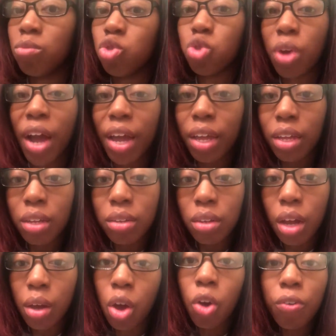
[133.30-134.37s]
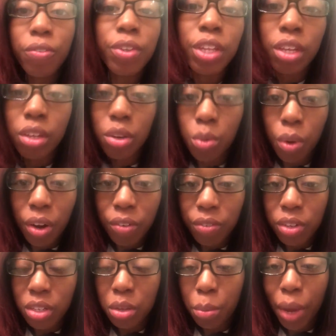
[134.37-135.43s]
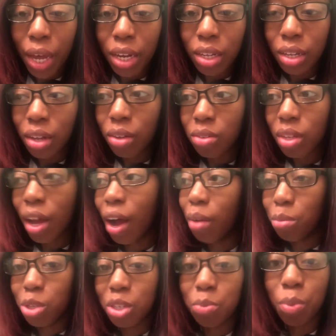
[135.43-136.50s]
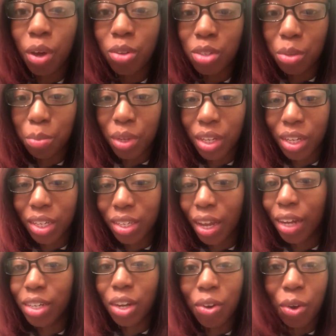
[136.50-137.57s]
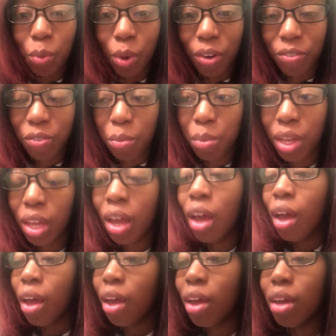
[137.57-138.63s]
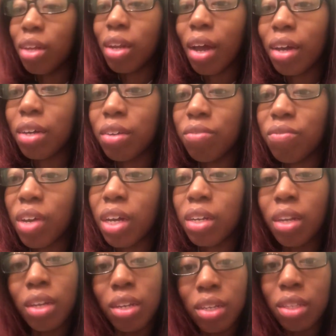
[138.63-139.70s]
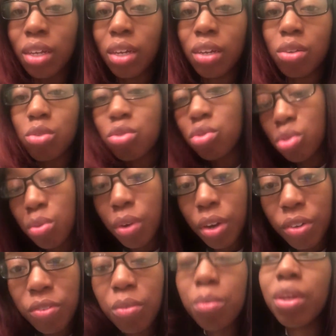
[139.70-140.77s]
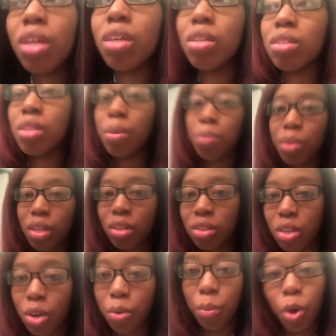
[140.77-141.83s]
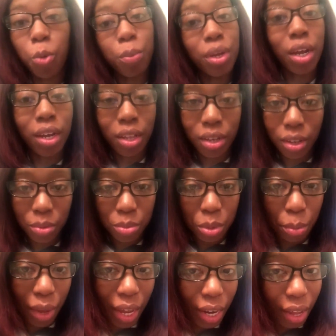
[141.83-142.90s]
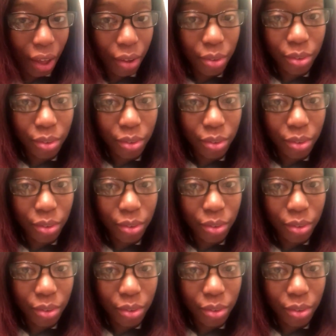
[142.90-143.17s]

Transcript: Try it. Hopefully it'll work for somebody else. I'm just posting because I know it worked for me, and I couldn't find anything else to work for me except this. So I'm hoping I can help somebody out.